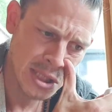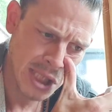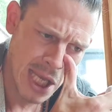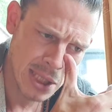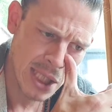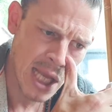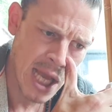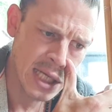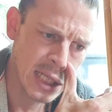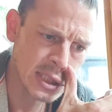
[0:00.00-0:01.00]
Scaling
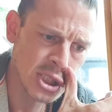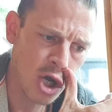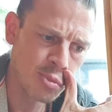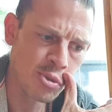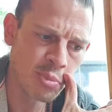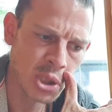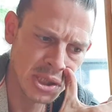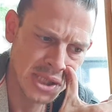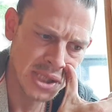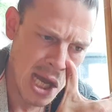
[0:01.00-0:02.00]
and
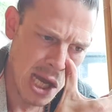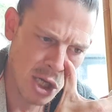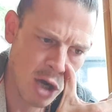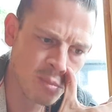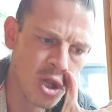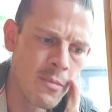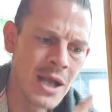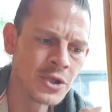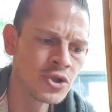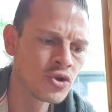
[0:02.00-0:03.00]
interoperability are
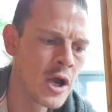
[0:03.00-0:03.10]
complementary,